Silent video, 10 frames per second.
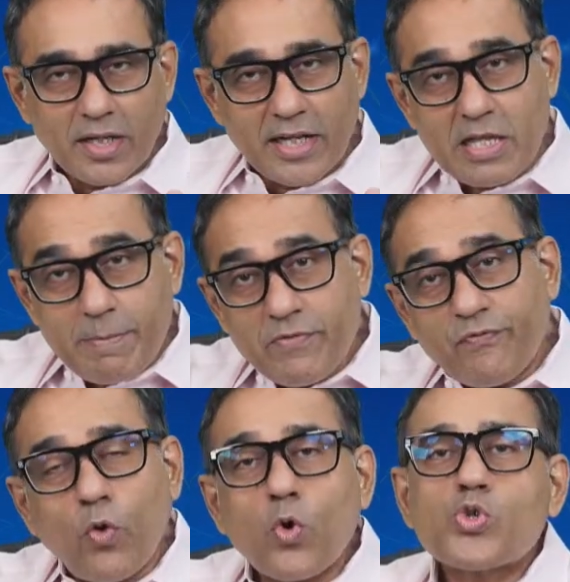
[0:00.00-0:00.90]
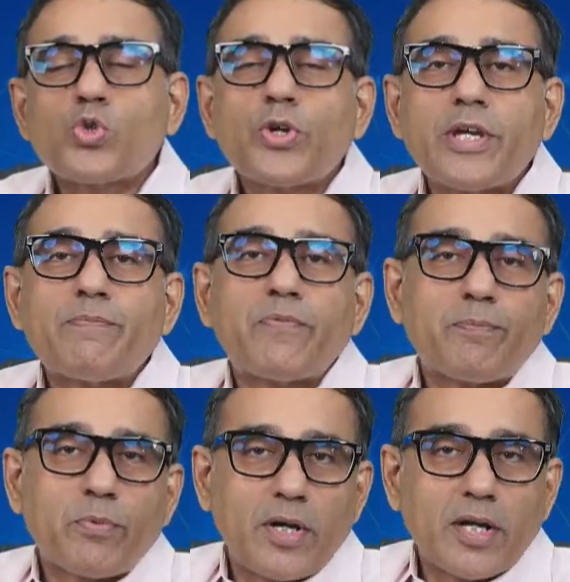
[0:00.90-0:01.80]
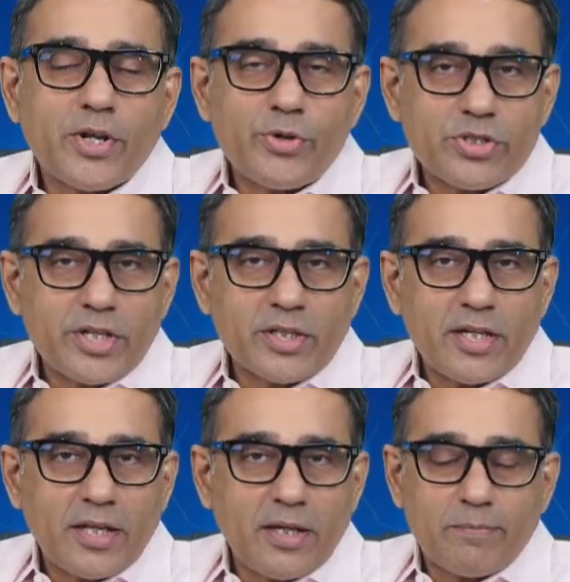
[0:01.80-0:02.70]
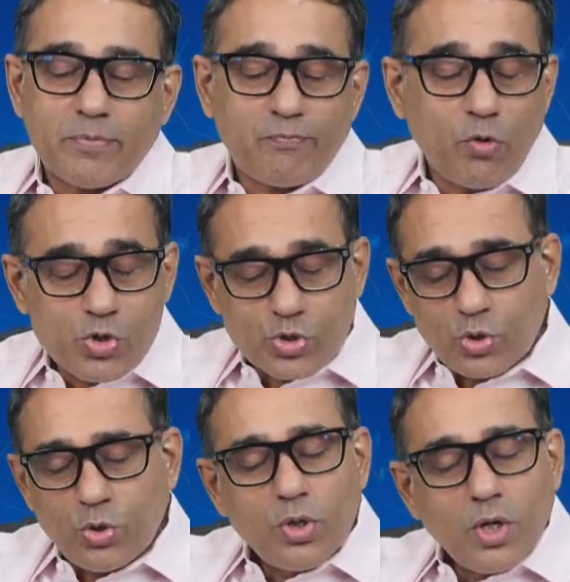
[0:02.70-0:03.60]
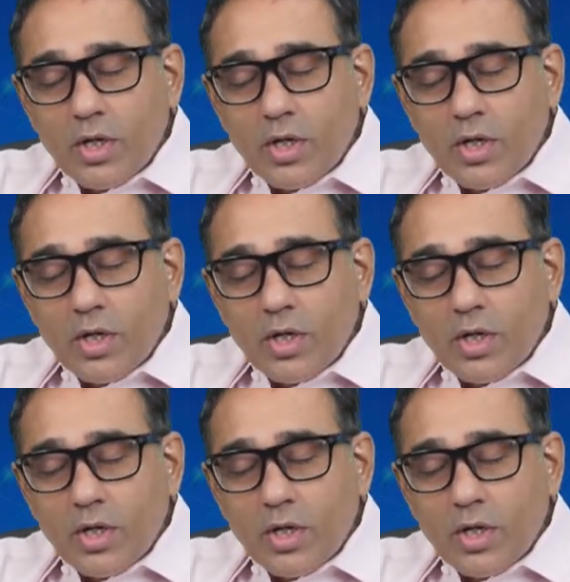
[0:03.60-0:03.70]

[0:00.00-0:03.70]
And they've been forced to keep reducing their, forced to